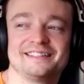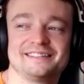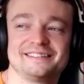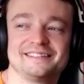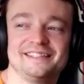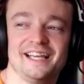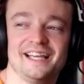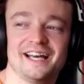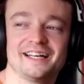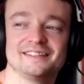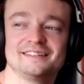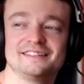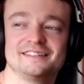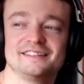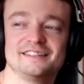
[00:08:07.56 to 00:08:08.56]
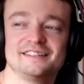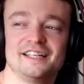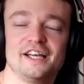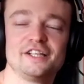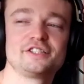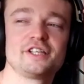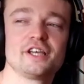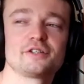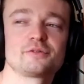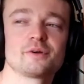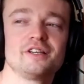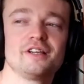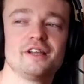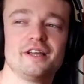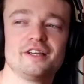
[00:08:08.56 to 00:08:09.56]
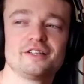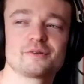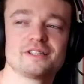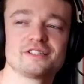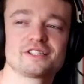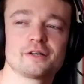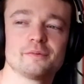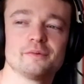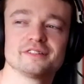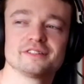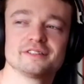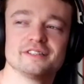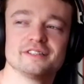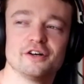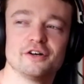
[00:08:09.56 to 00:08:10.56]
Yeah, it's when someone